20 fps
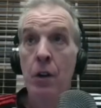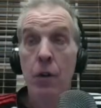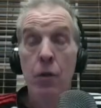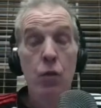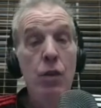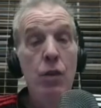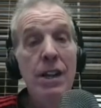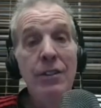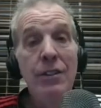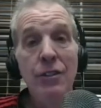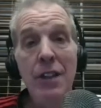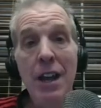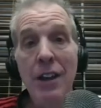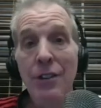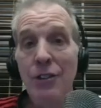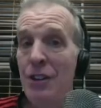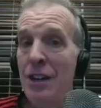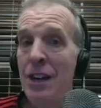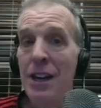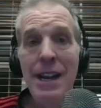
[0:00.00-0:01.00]
Reece
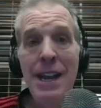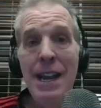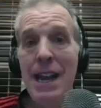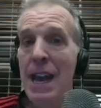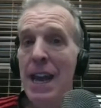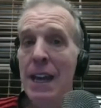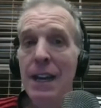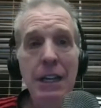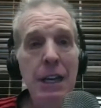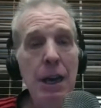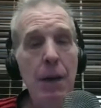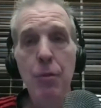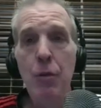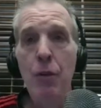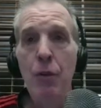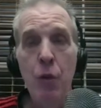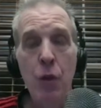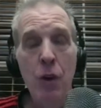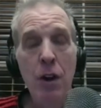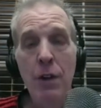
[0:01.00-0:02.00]
Nelson, and he had a couple
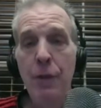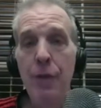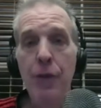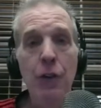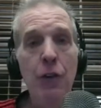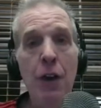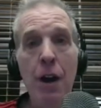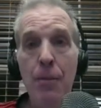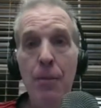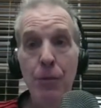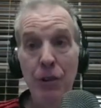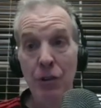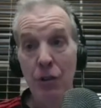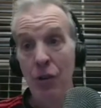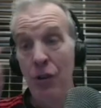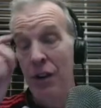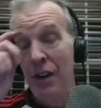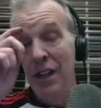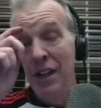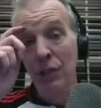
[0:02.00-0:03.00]
of wonderful
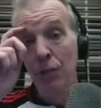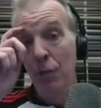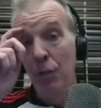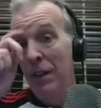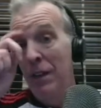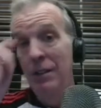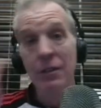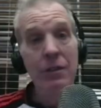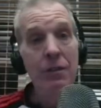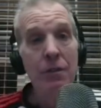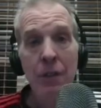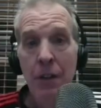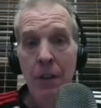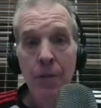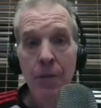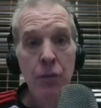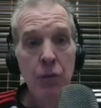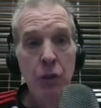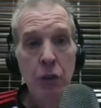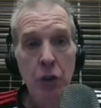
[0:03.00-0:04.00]
opportunities, but
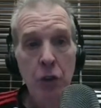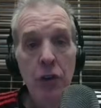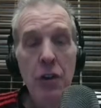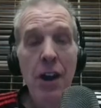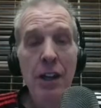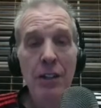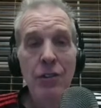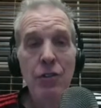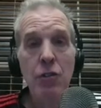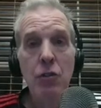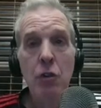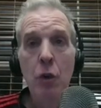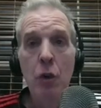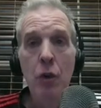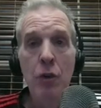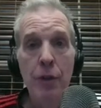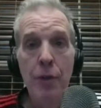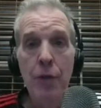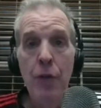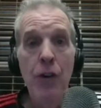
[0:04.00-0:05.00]
could not score
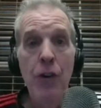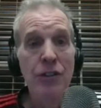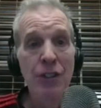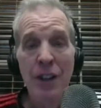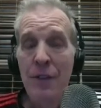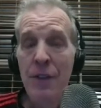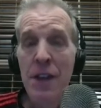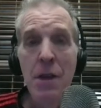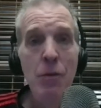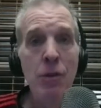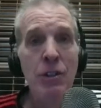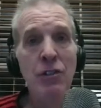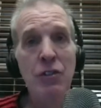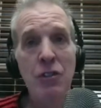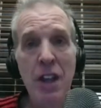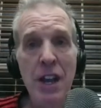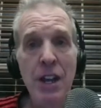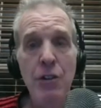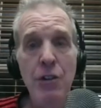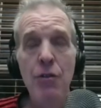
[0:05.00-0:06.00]
in the first half. He was
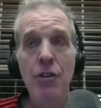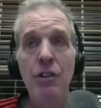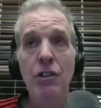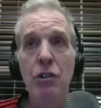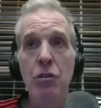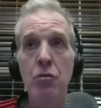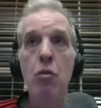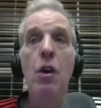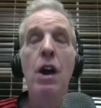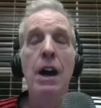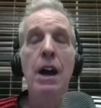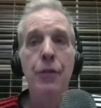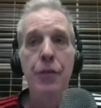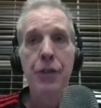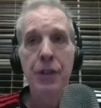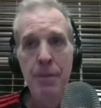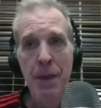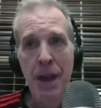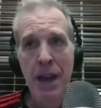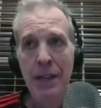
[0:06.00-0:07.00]
dangerous throughout
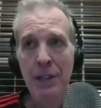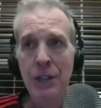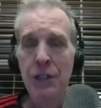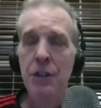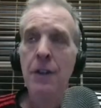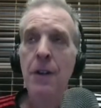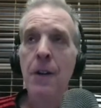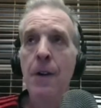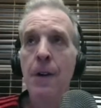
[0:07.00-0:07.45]
the match.